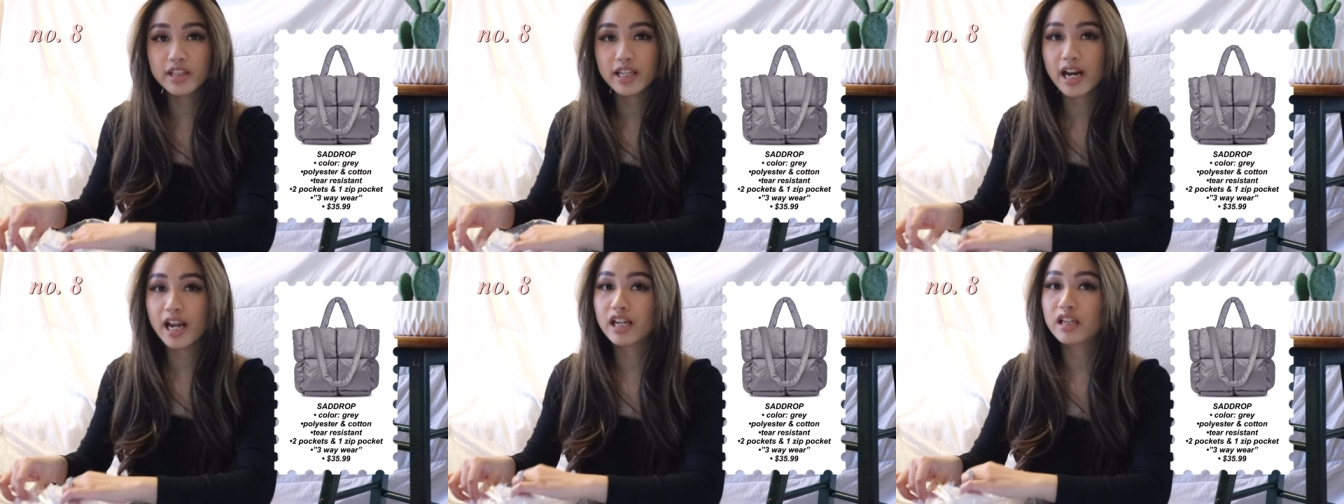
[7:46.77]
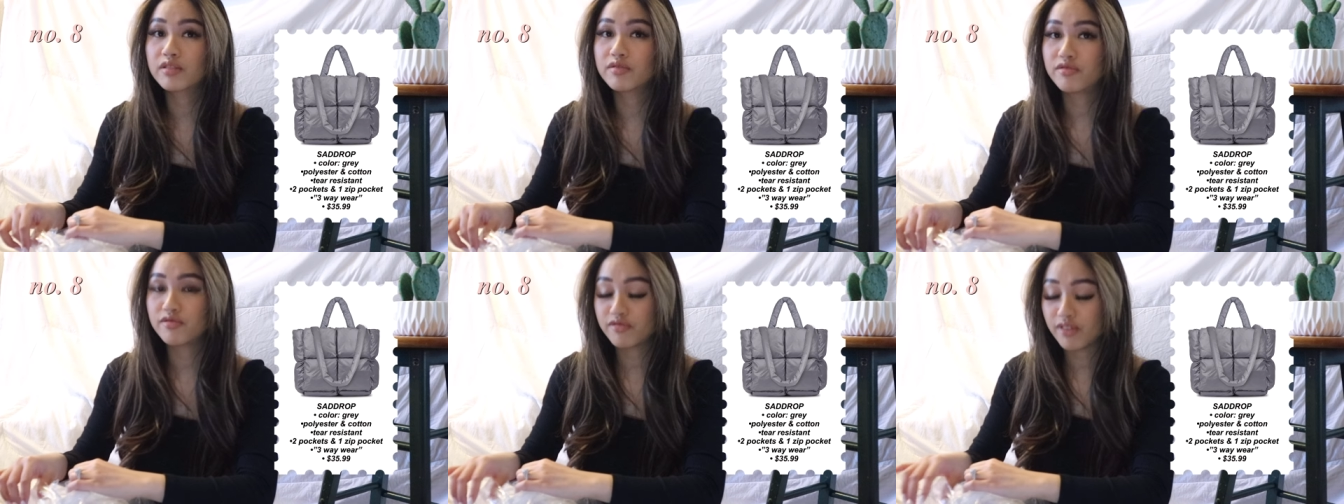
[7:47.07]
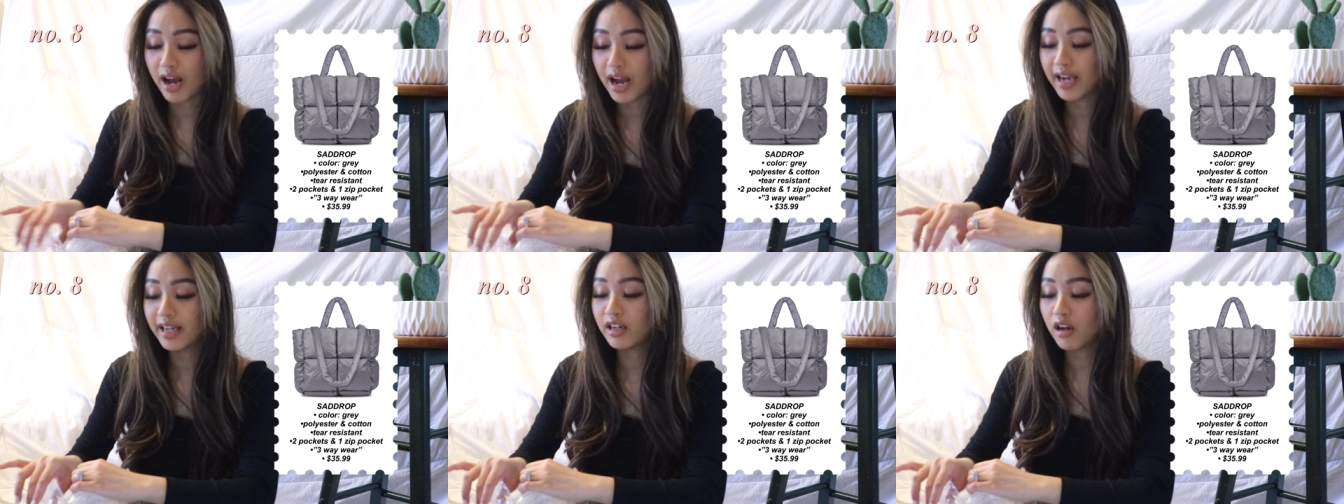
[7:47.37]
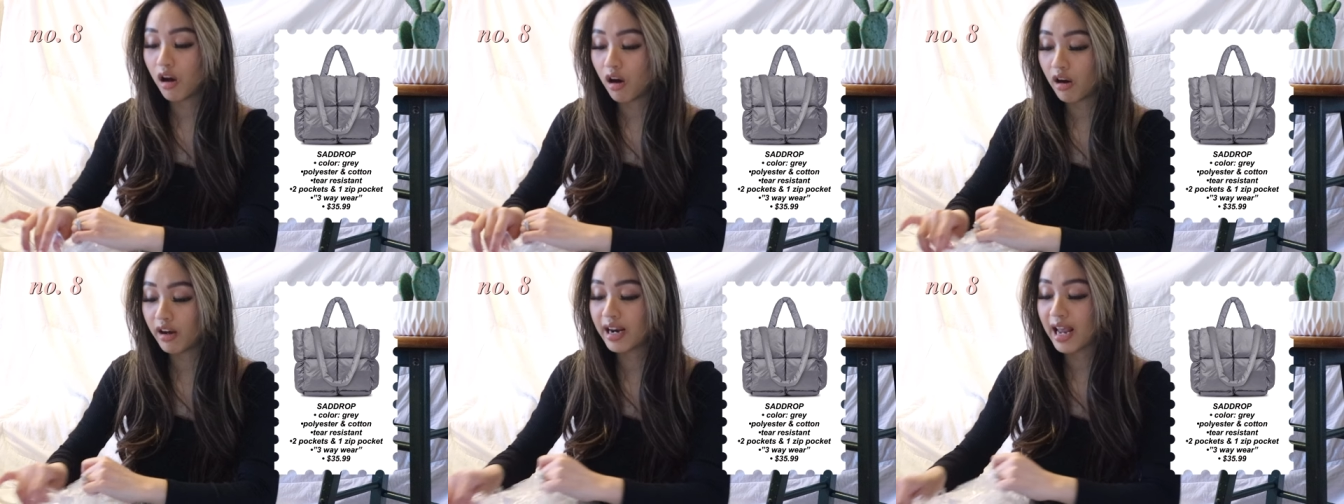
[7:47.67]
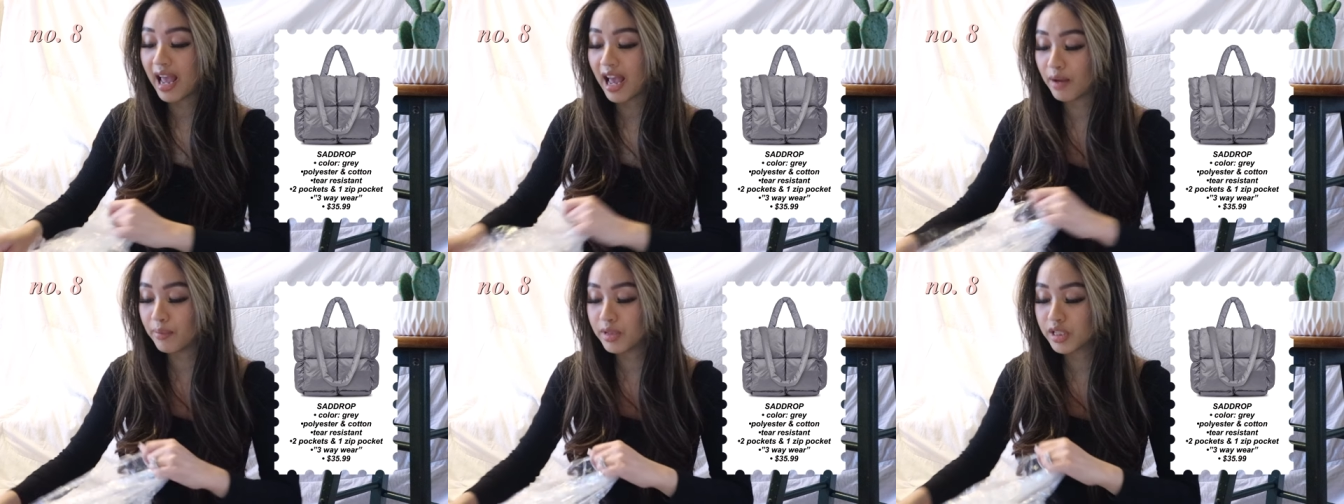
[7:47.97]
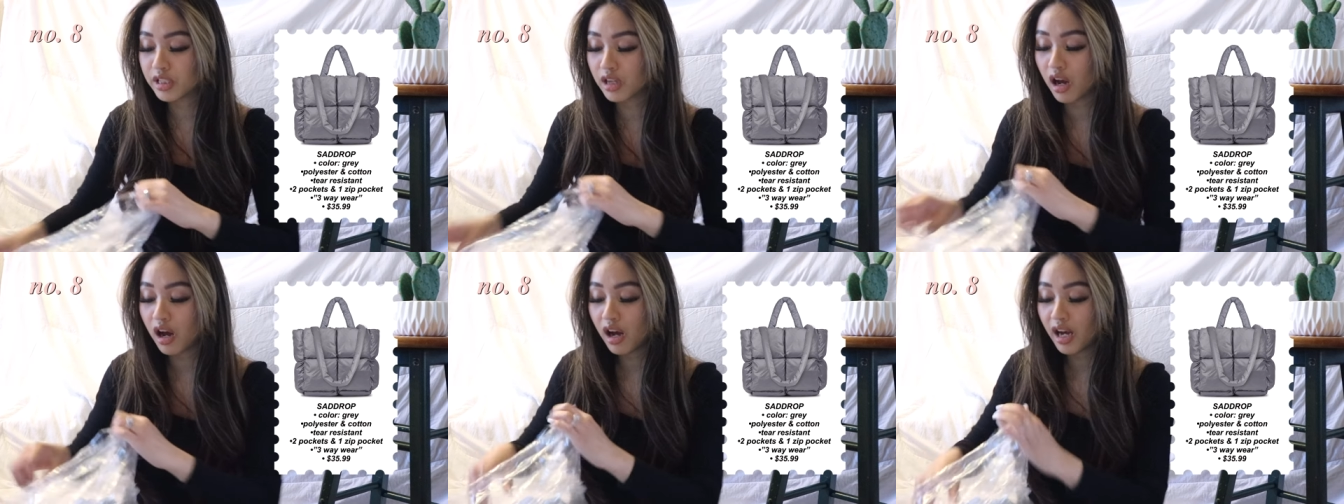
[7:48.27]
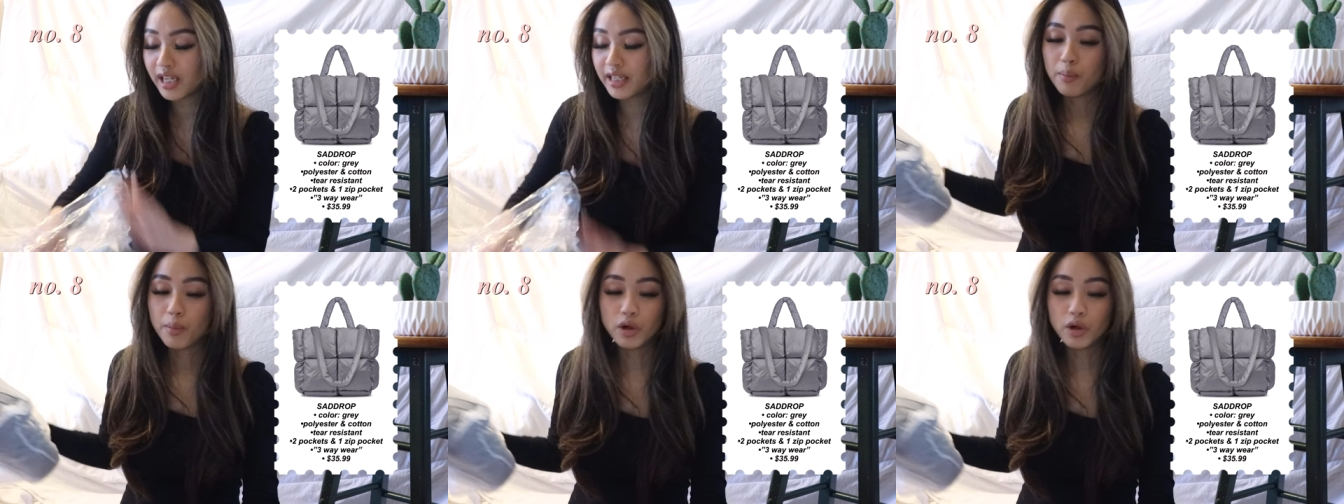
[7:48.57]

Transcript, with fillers: that I could find on Amazon.